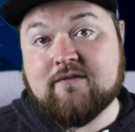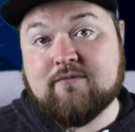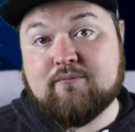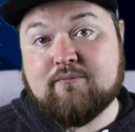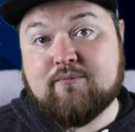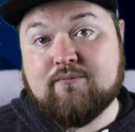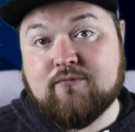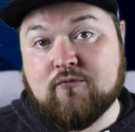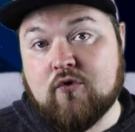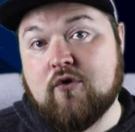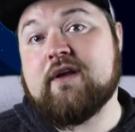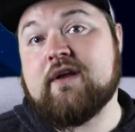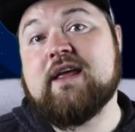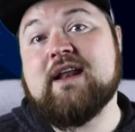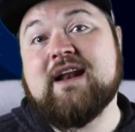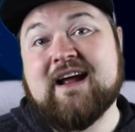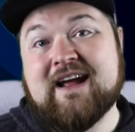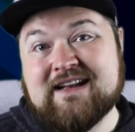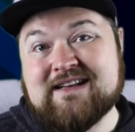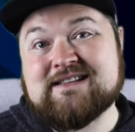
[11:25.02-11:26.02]
not kind
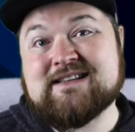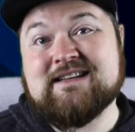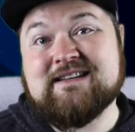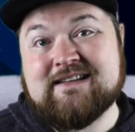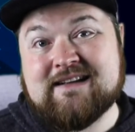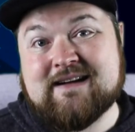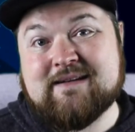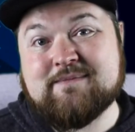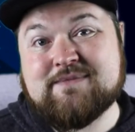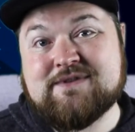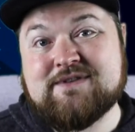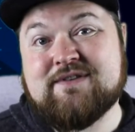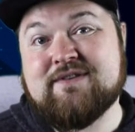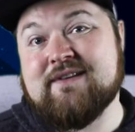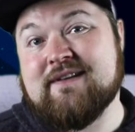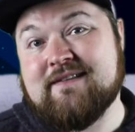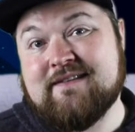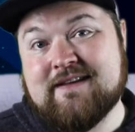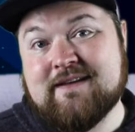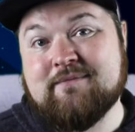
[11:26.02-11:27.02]
of hints and tips to the
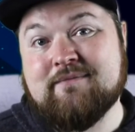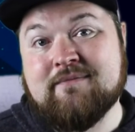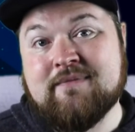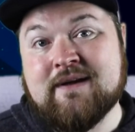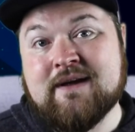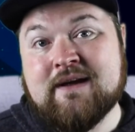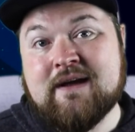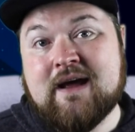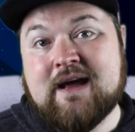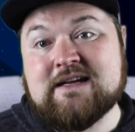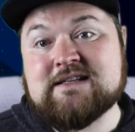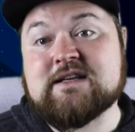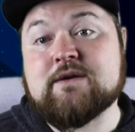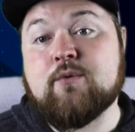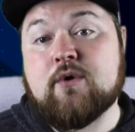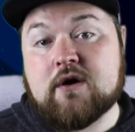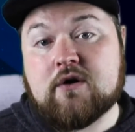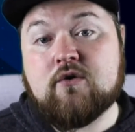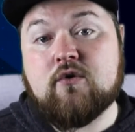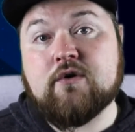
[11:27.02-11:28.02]
team as they
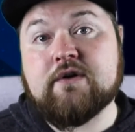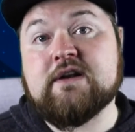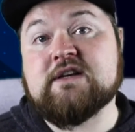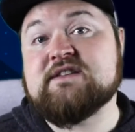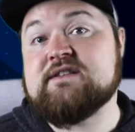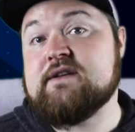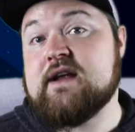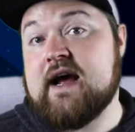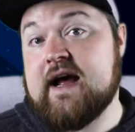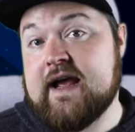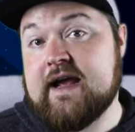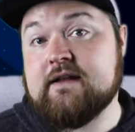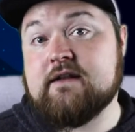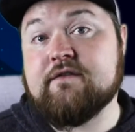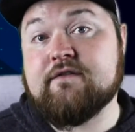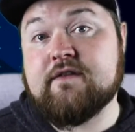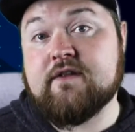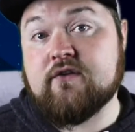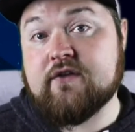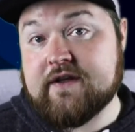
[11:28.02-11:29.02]
work on this ahead
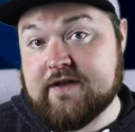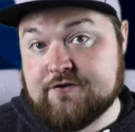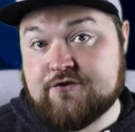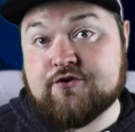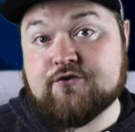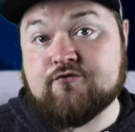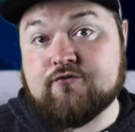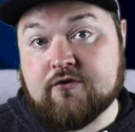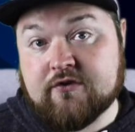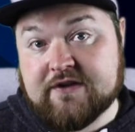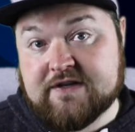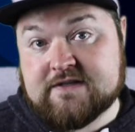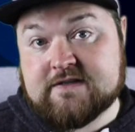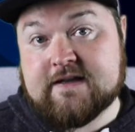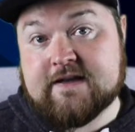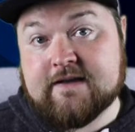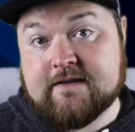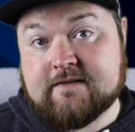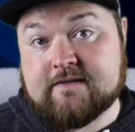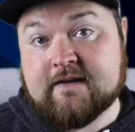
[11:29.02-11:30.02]
of the late June release
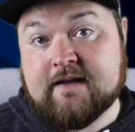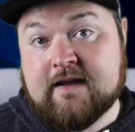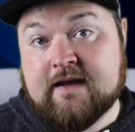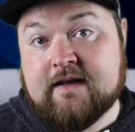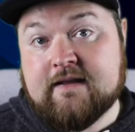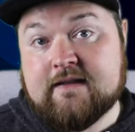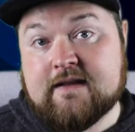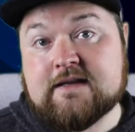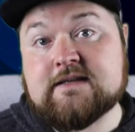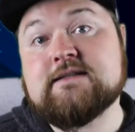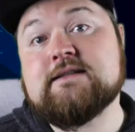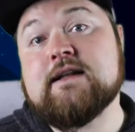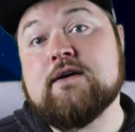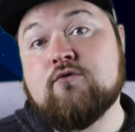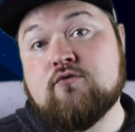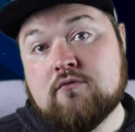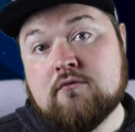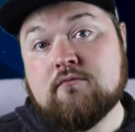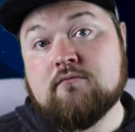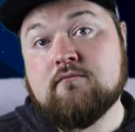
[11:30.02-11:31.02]
date that is still,
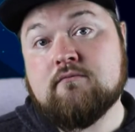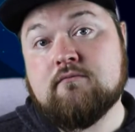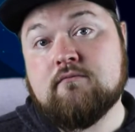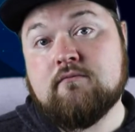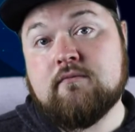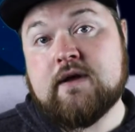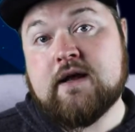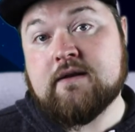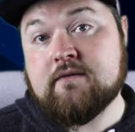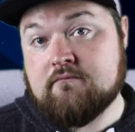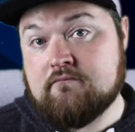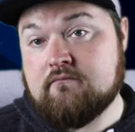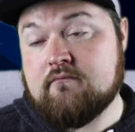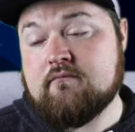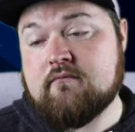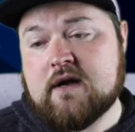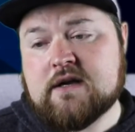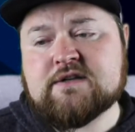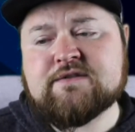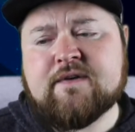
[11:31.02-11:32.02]
and
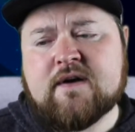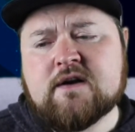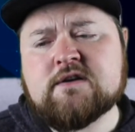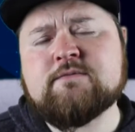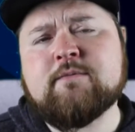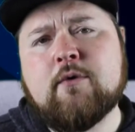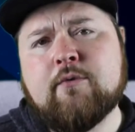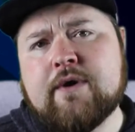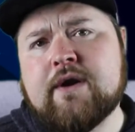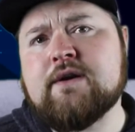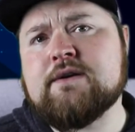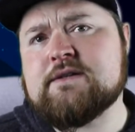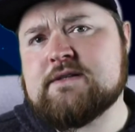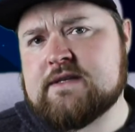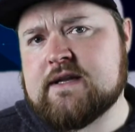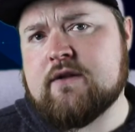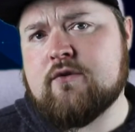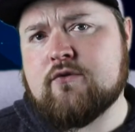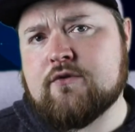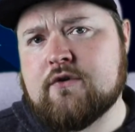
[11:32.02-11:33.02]
as far as I'm aware, it's
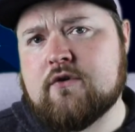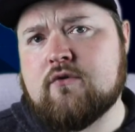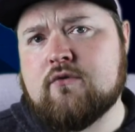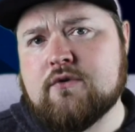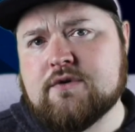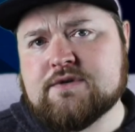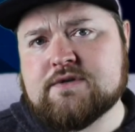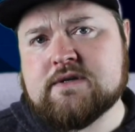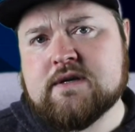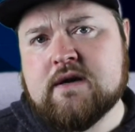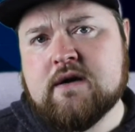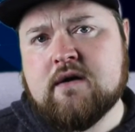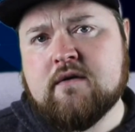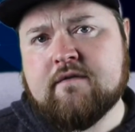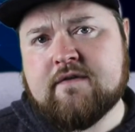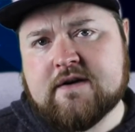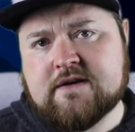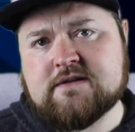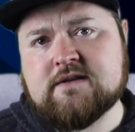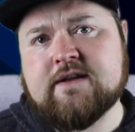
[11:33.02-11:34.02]
still on course for
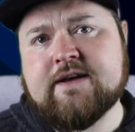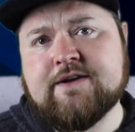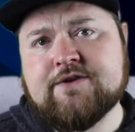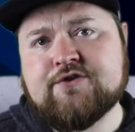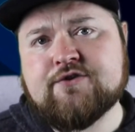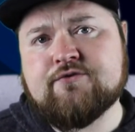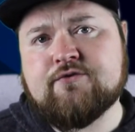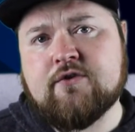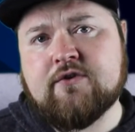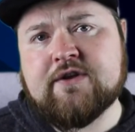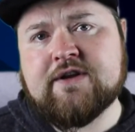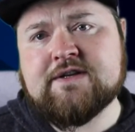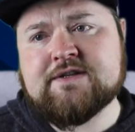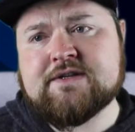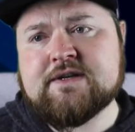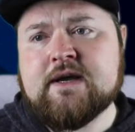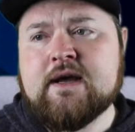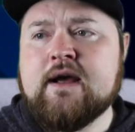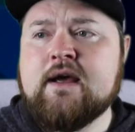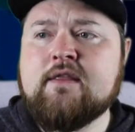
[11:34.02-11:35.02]
its late June release.
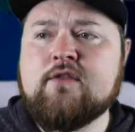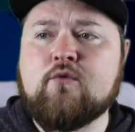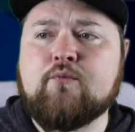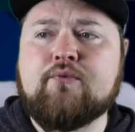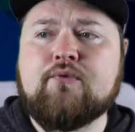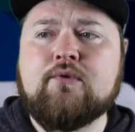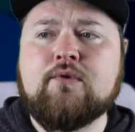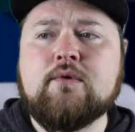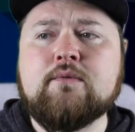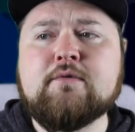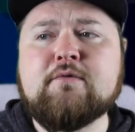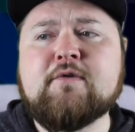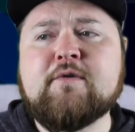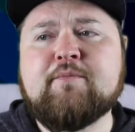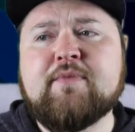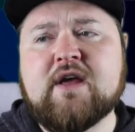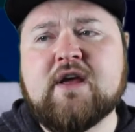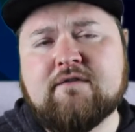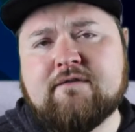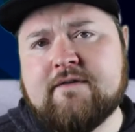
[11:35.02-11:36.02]
There'll probably
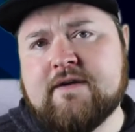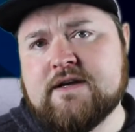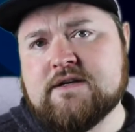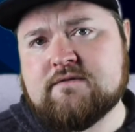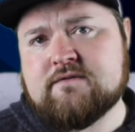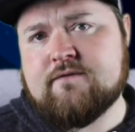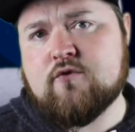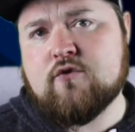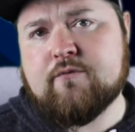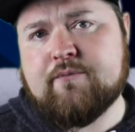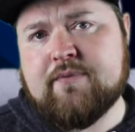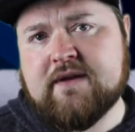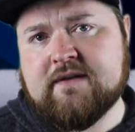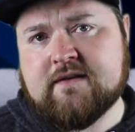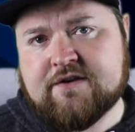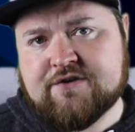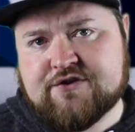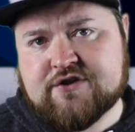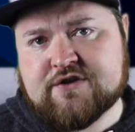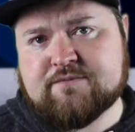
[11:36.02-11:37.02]
be a phase 4 beta
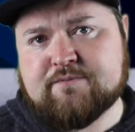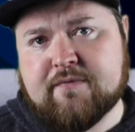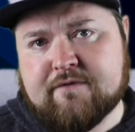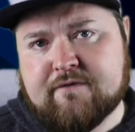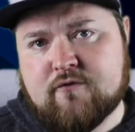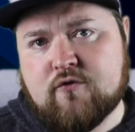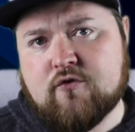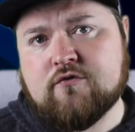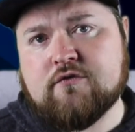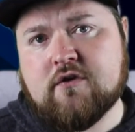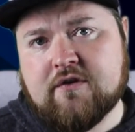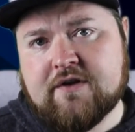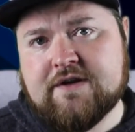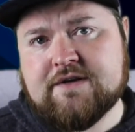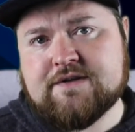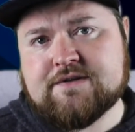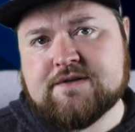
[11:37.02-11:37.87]
just before release,